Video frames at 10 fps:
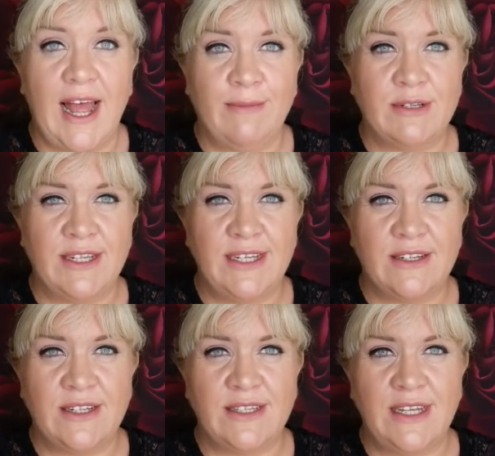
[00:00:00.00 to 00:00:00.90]
So these
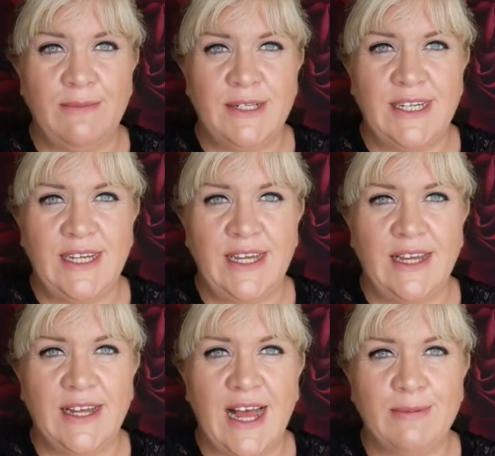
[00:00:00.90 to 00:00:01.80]
are the CBD
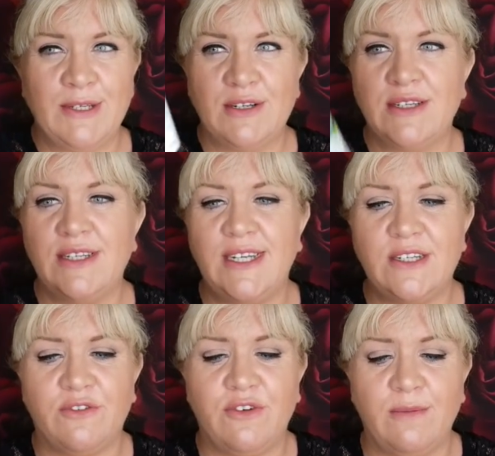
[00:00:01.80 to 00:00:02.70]
capsules. These
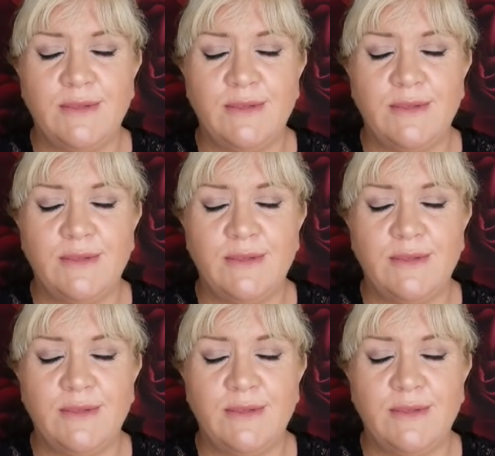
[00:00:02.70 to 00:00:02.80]
are from